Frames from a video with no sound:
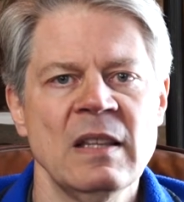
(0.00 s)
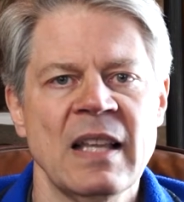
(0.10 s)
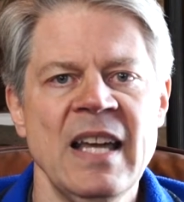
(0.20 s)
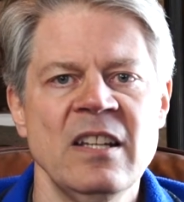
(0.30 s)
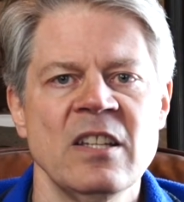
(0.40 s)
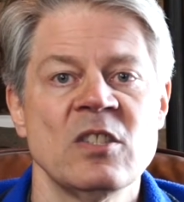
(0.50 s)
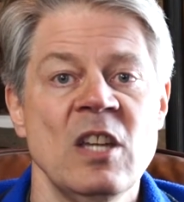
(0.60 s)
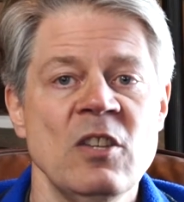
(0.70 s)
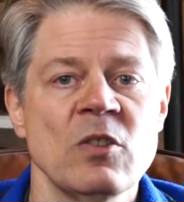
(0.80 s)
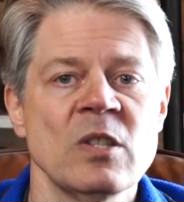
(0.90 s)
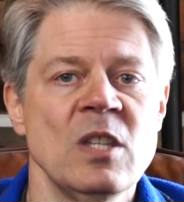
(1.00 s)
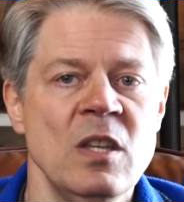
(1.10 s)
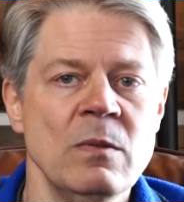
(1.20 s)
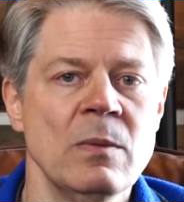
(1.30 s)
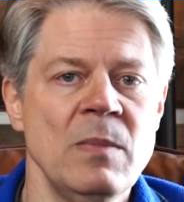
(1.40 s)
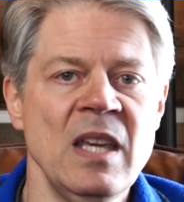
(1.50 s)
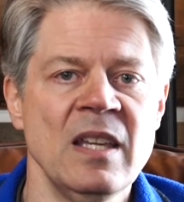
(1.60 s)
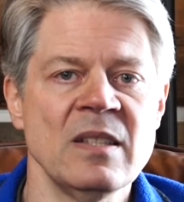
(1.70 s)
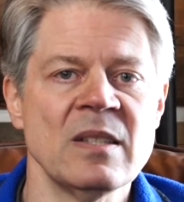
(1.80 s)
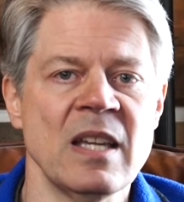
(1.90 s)
light is dangerous to human
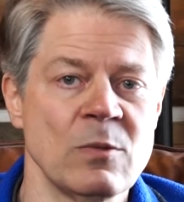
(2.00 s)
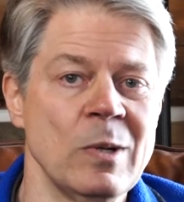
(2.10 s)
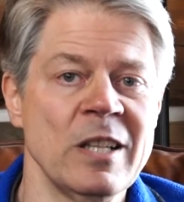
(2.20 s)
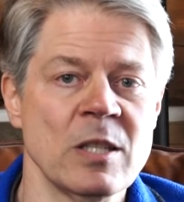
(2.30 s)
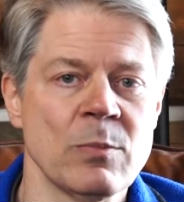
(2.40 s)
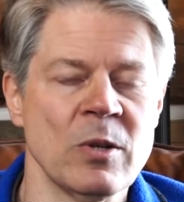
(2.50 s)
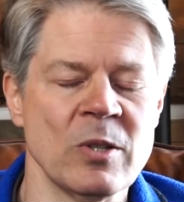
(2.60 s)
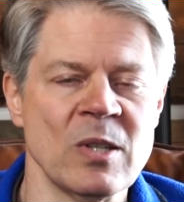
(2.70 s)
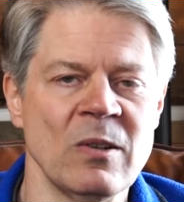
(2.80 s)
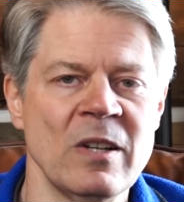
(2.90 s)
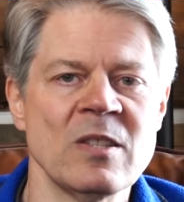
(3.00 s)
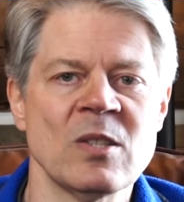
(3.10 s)
beings as well as protozoa,